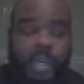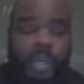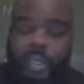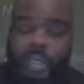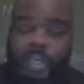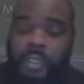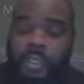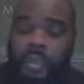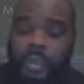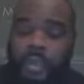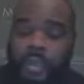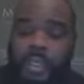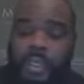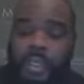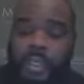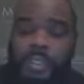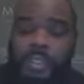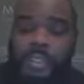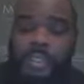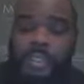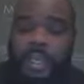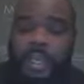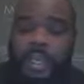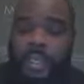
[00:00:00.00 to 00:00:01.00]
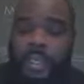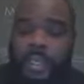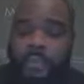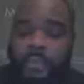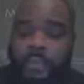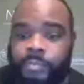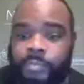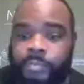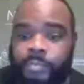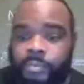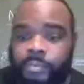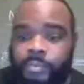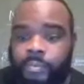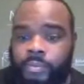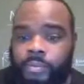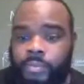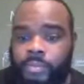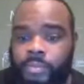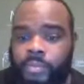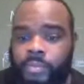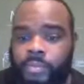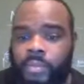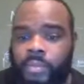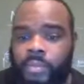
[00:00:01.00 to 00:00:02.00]
so instead,
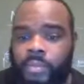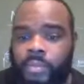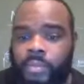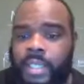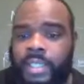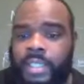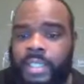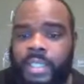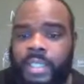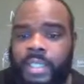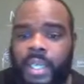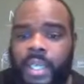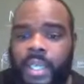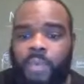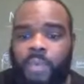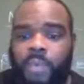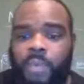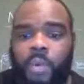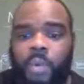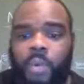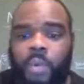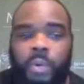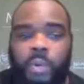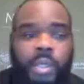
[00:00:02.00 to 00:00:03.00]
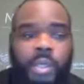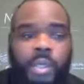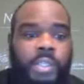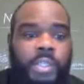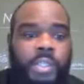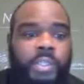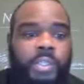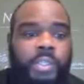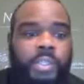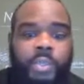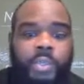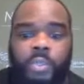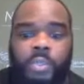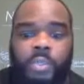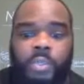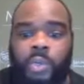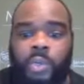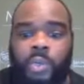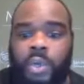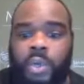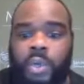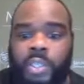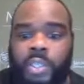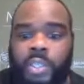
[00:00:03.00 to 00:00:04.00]
what we're going to do is
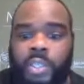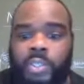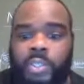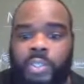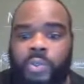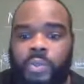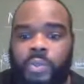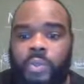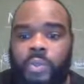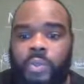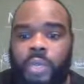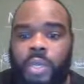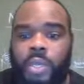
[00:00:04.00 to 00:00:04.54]
we're going to